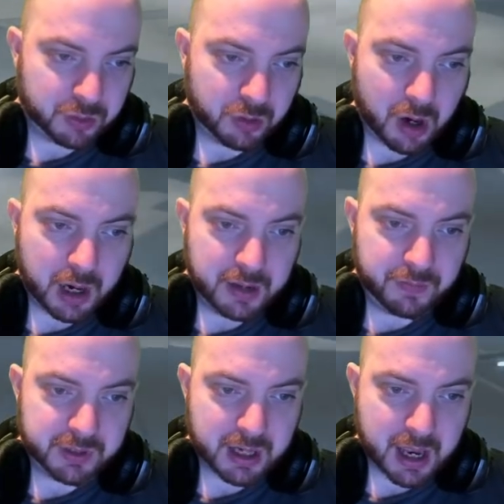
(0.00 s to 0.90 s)

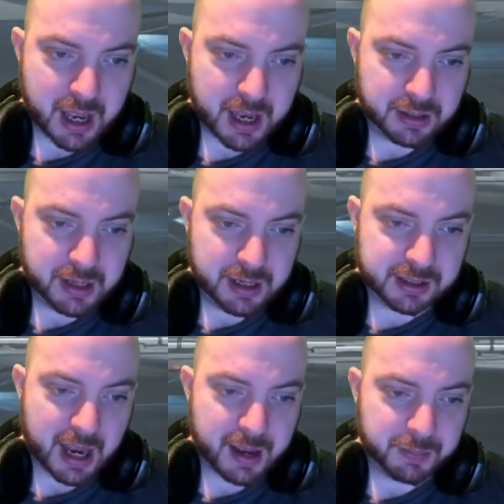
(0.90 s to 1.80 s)
drives and the
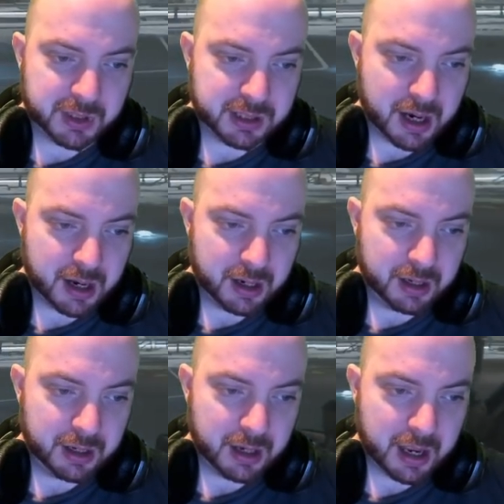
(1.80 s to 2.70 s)

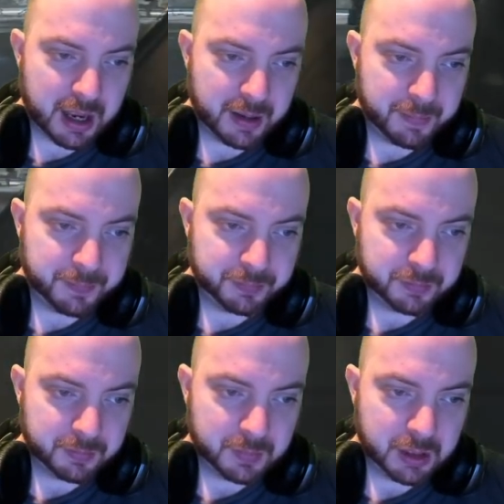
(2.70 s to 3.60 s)
Samsung
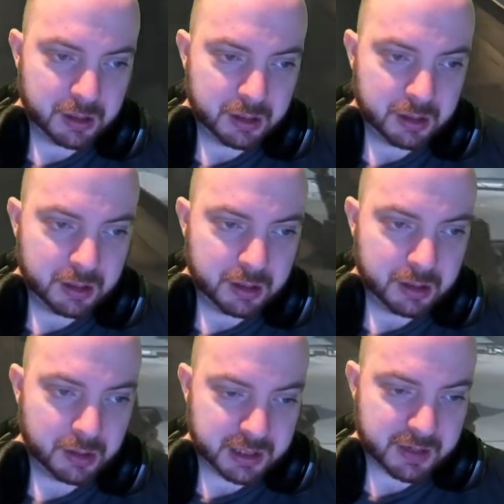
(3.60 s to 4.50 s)

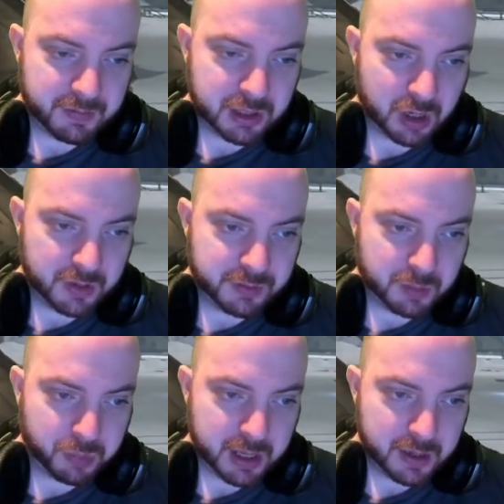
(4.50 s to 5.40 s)
970 drives are
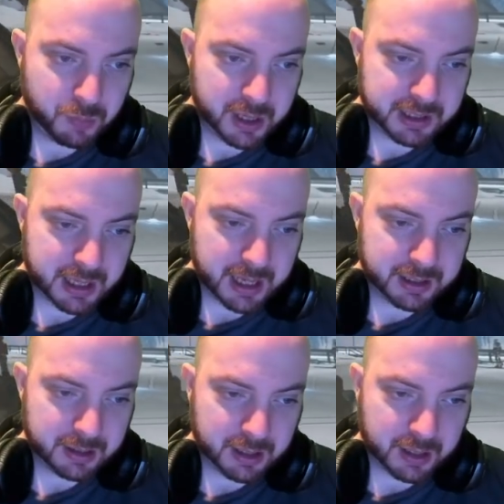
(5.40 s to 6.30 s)
pretty
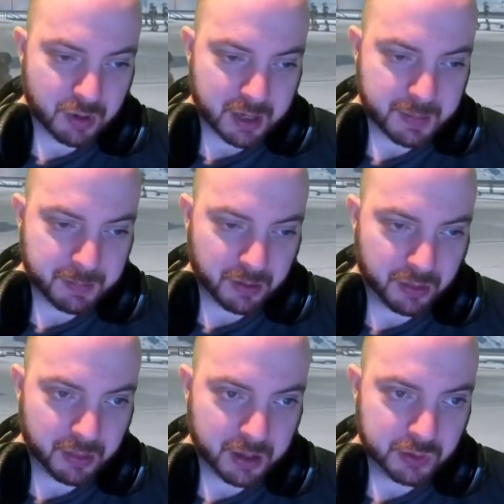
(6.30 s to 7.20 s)
slick. I can recommend both
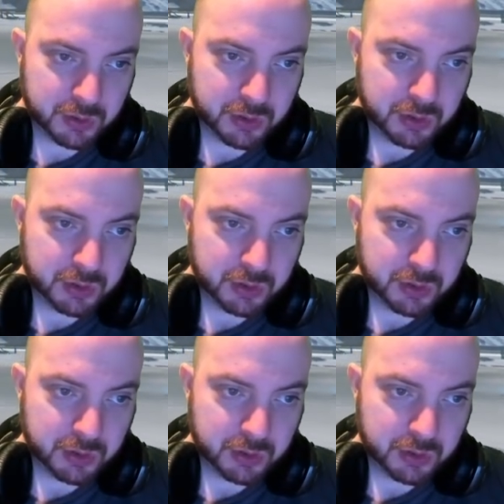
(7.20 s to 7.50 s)
of those.